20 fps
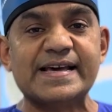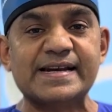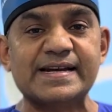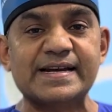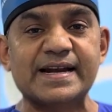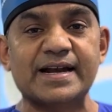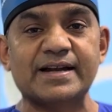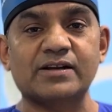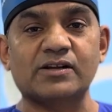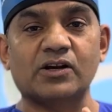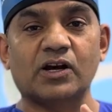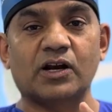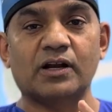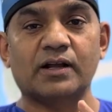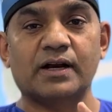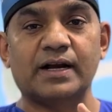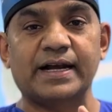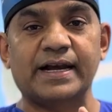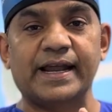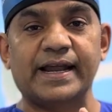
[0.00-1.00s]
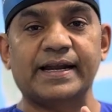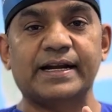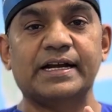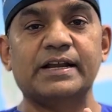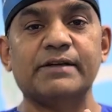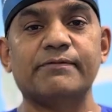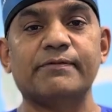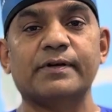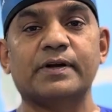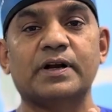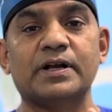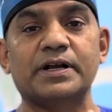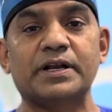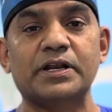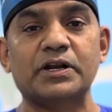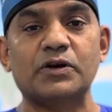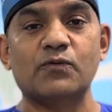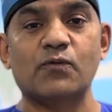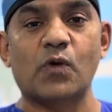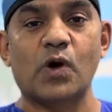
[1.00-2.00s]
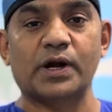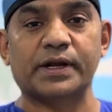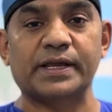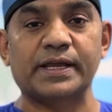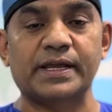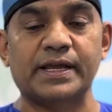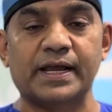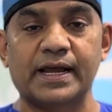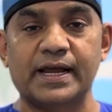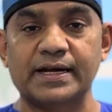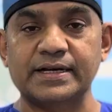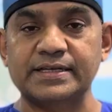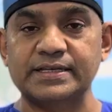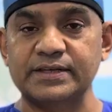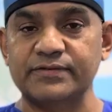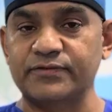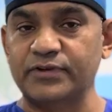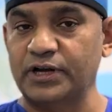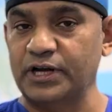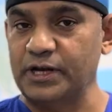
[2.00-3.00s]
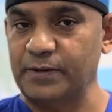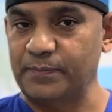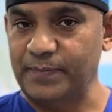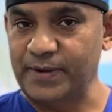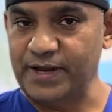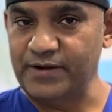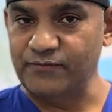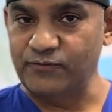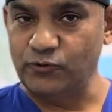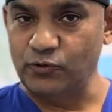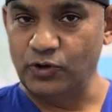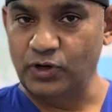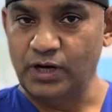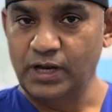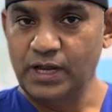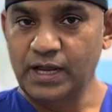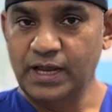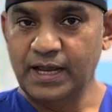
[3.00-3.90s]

red colored leg, difficulty in walking and severely painful